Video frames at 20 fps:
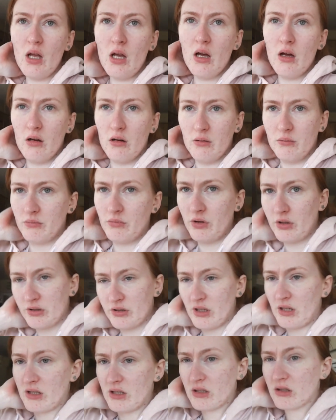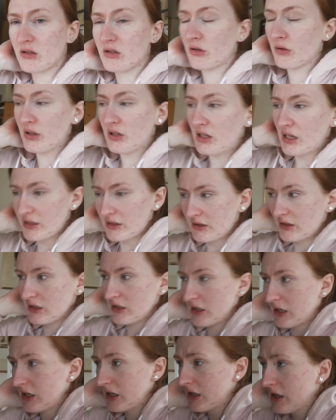because I didn't do it
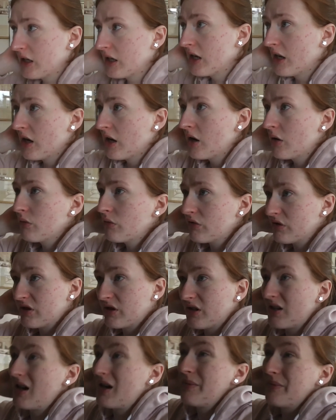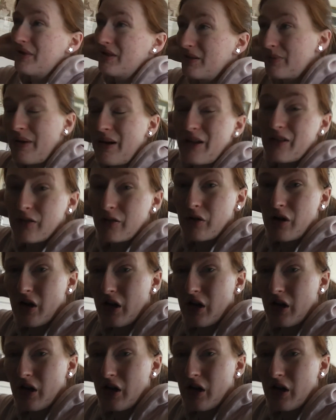yesterday. What's the time? It's about 3